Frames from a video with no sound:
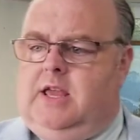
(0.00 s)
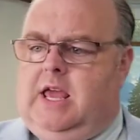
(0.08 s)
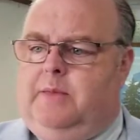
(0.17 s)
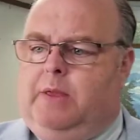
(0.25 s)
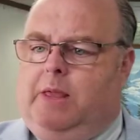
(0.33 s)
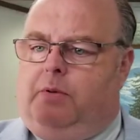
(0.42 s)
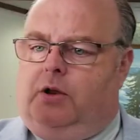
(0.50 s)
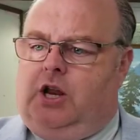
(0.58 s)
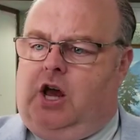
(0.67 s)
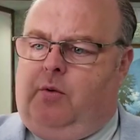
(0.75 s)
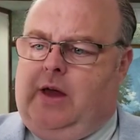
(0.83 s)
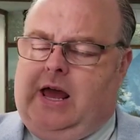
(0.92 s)
and people
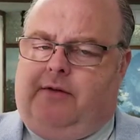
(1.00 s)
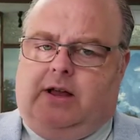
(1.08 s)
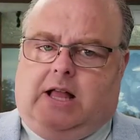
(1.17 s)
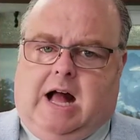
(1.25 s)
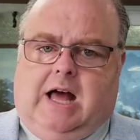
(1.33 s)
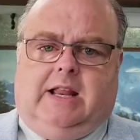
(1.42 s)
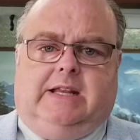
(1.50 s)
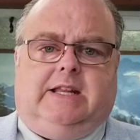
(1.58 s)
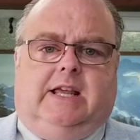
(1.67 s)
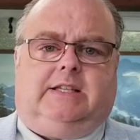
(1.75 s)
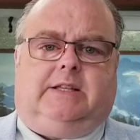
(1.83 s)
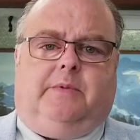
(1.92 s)
know we have a godly
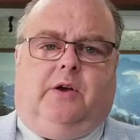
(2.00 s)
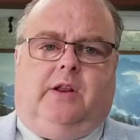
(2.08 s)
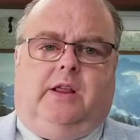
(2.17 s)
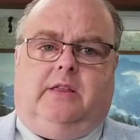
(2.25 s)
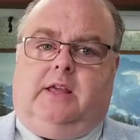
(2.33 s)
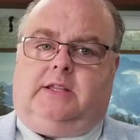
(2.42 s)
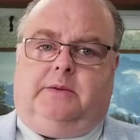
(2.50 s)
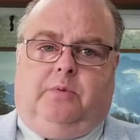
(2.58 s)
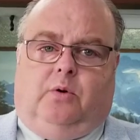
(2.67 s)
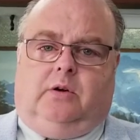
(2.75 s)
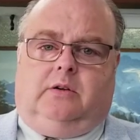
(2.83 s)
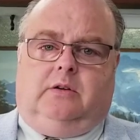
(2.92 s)
testimony, that's
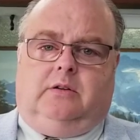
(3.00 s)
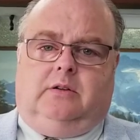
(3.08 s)
important,